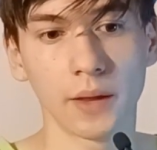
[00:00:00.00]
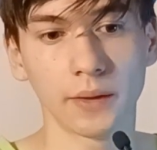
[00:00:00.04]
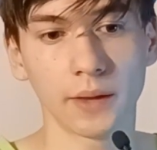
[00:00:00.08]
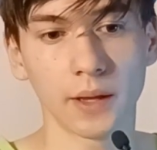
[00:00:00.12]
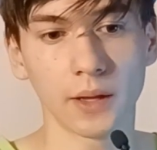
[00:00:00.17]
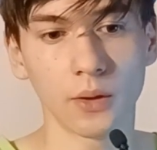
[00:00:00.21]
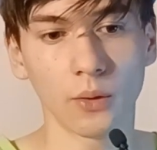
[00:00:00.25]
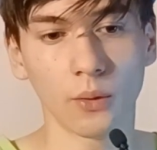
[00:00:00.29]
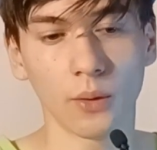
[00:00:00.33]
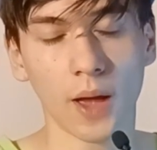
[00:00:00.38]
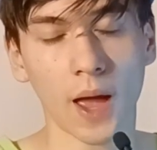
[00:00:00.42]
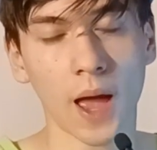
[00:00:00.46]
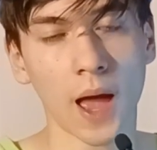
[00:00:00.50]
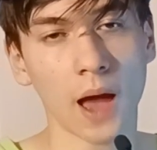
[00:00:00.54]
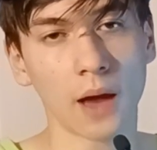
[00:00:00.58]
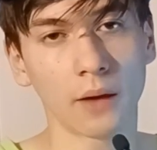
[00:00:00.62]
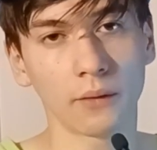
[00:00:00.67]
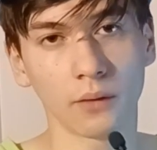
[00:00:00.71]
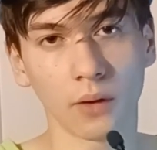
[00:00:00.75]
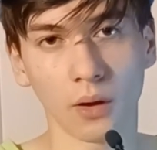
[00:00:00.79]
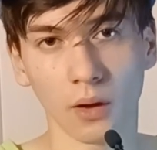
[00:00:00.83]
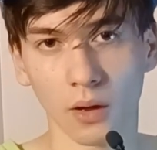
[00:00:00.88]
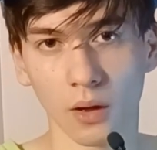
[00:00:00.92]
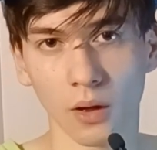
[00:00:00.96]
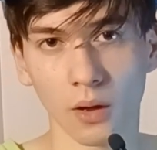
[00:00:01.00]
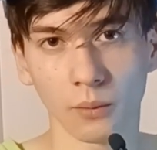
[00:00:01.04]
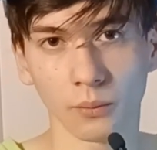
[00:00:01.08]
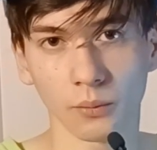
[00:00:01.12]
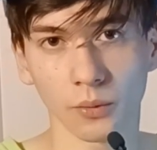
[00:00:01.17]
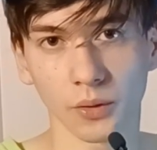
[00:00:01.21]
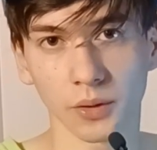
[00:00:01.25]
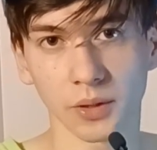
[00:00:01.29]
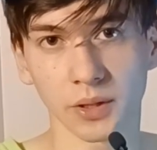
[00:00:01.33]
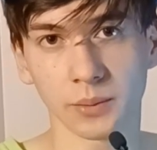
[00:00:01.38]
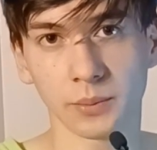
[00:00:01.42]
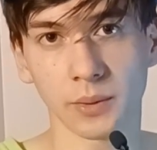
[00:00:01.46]
they don't have a
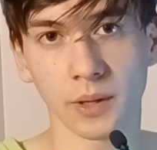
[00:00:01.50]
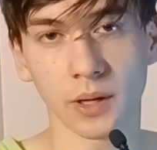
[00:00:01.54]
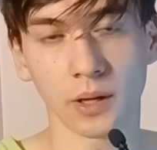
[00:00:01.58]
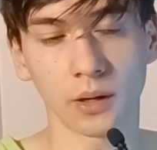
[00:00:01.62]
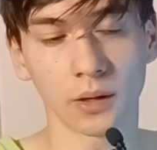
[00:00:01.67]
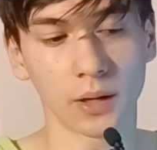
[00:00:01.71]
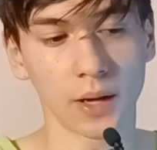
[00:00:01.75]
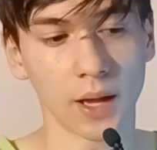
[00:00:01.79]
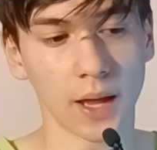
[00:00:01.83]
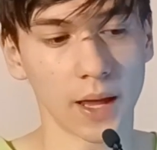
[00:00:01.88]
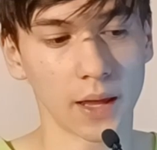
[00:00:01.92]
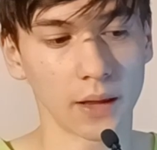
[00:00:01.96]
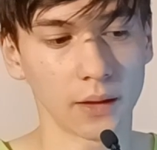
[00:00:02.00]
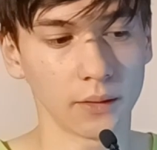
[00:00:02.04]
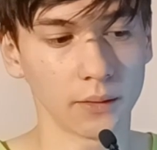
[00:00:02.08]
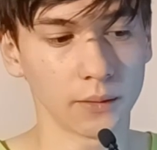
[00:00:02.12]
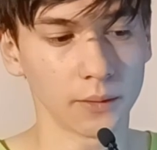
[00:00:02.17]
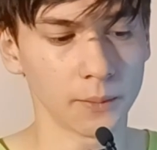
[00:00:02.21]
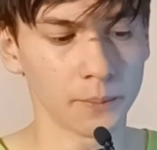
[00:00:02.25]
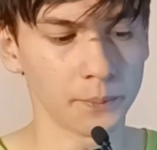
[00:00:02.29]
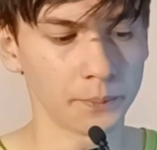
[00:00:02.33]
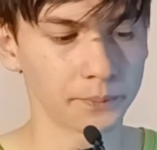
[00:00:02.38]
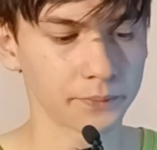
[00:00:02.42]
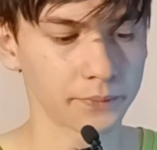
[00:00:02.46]
humble spirit, and